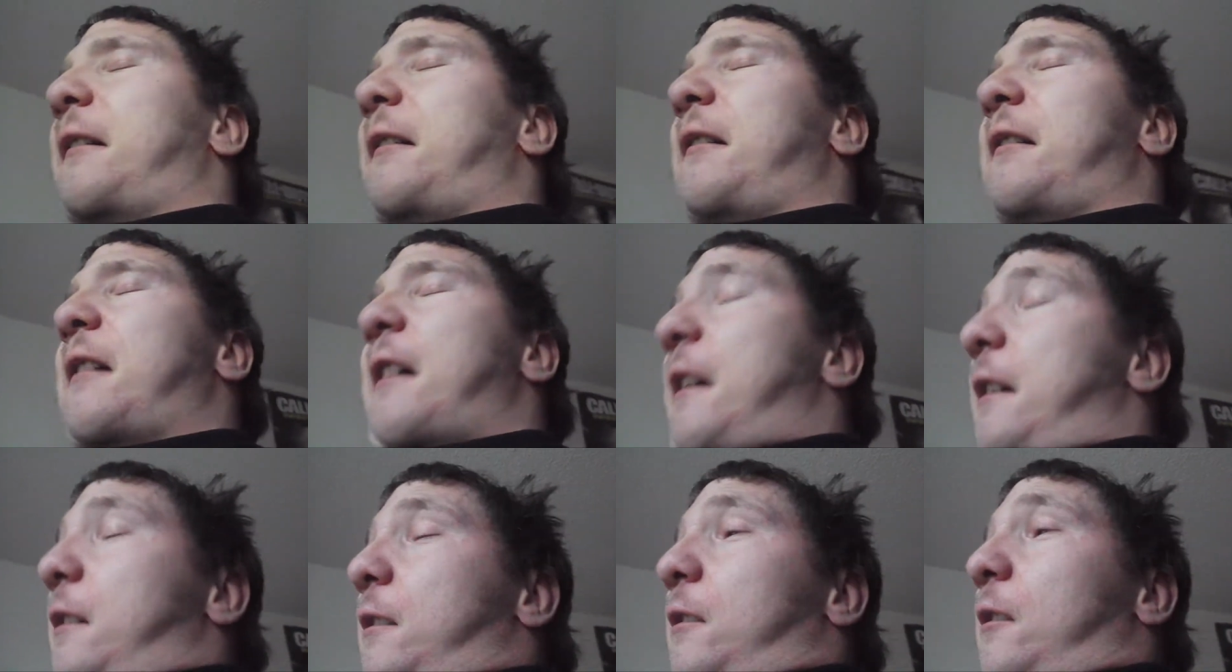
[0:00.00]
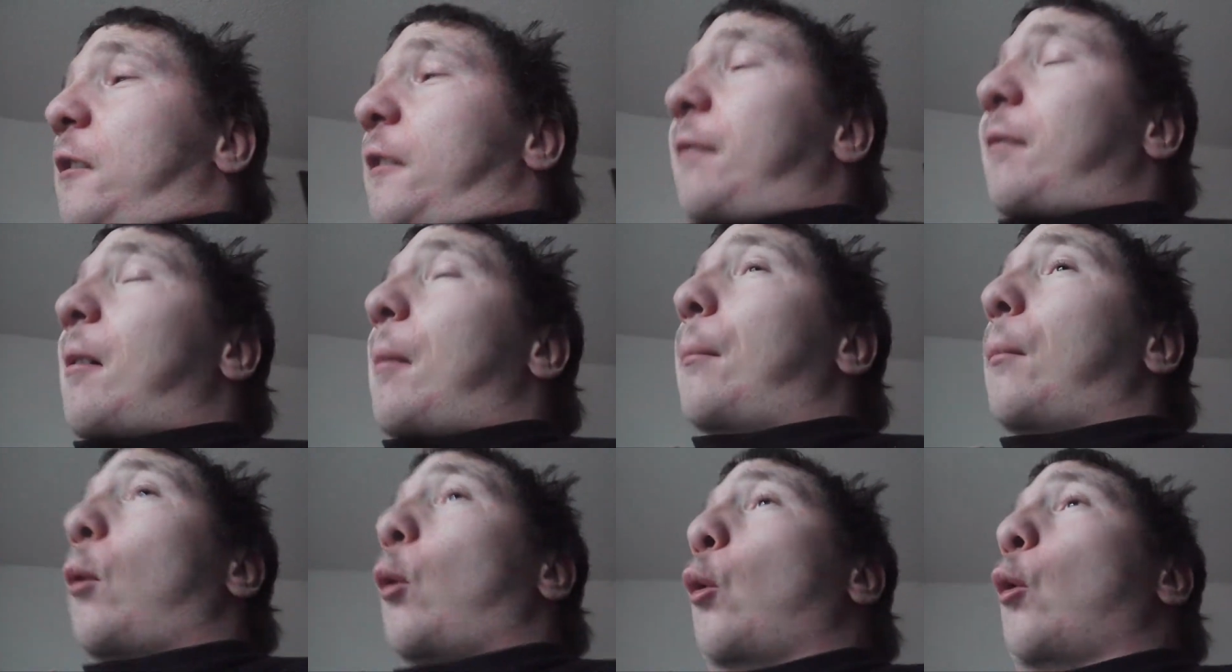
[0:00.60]
I don't know if
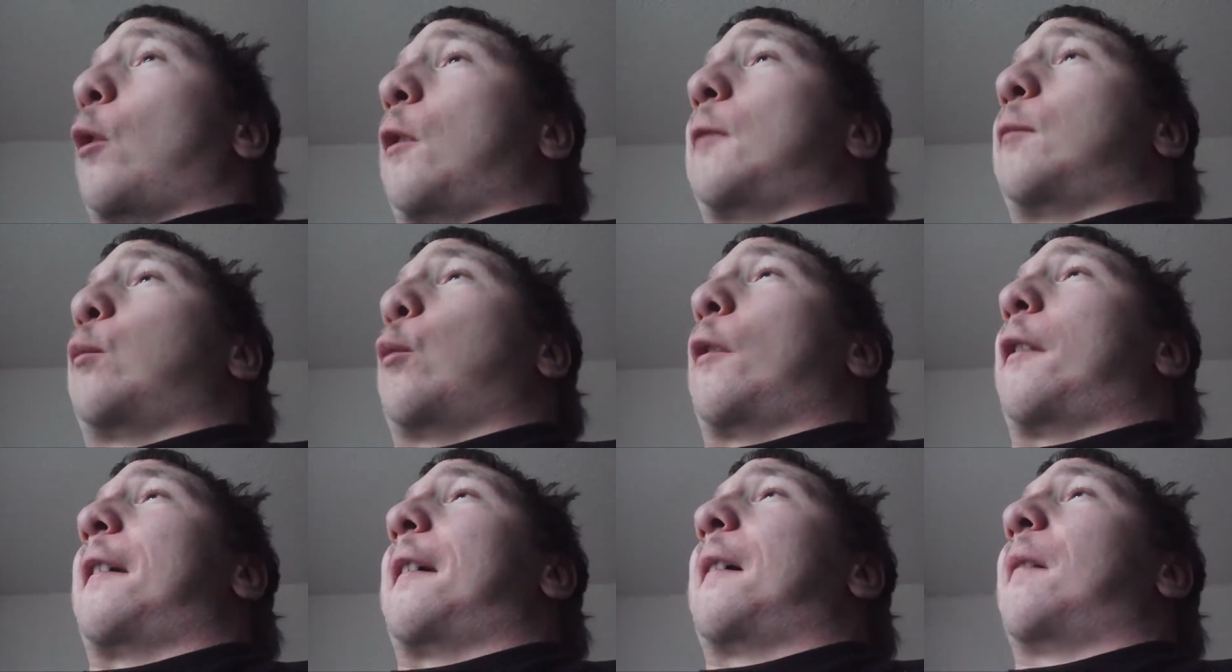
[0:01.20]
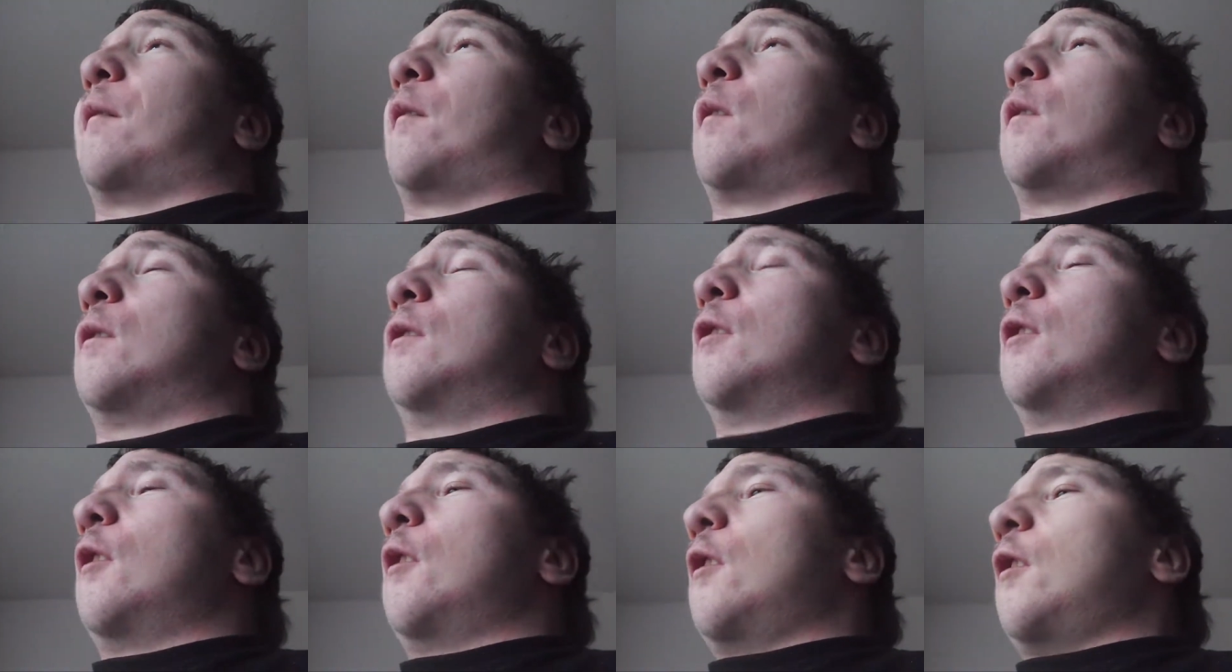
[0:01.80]
I'm bored, whatever.
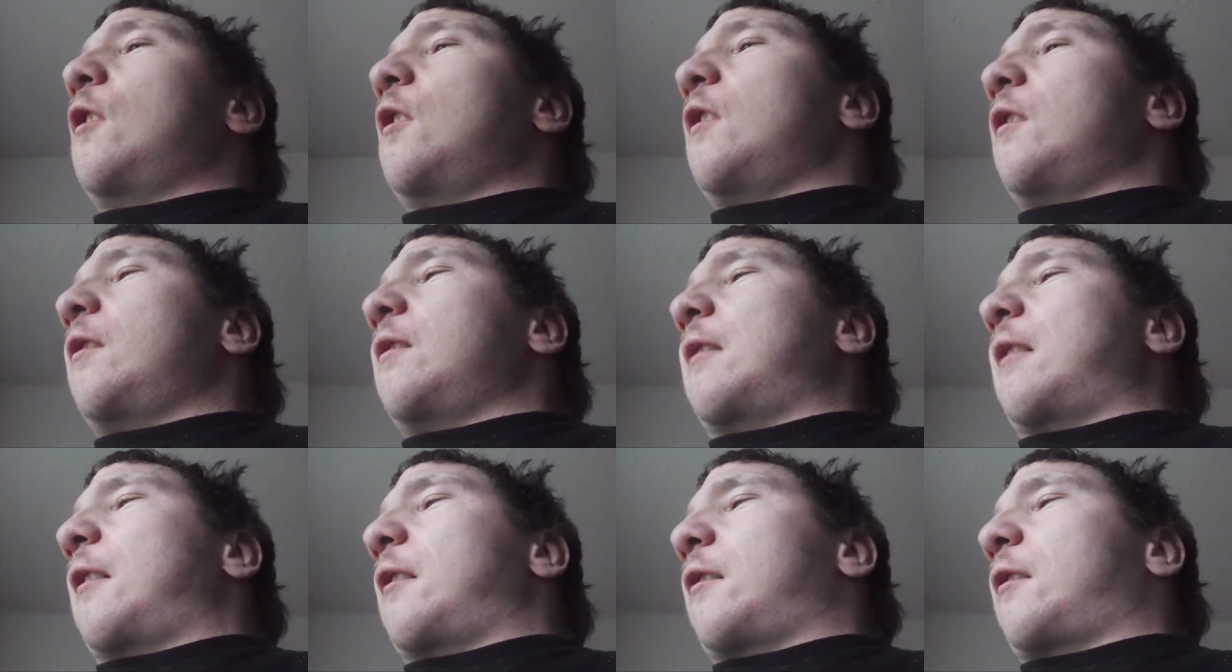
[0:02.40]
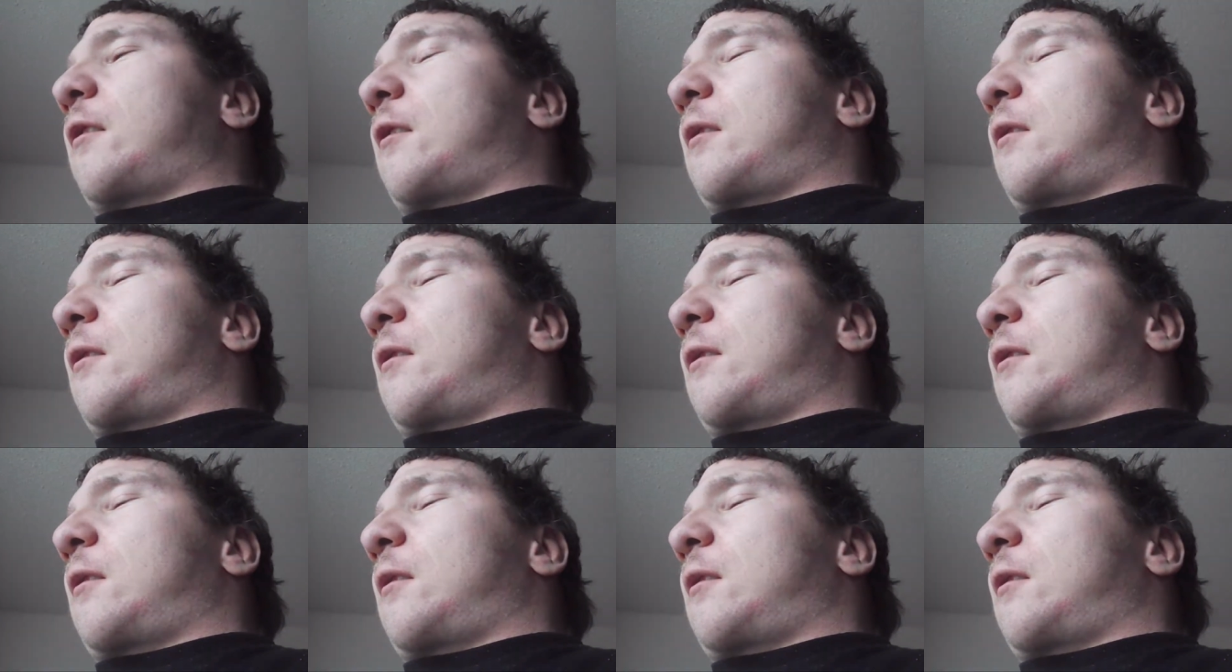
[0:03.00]
There's,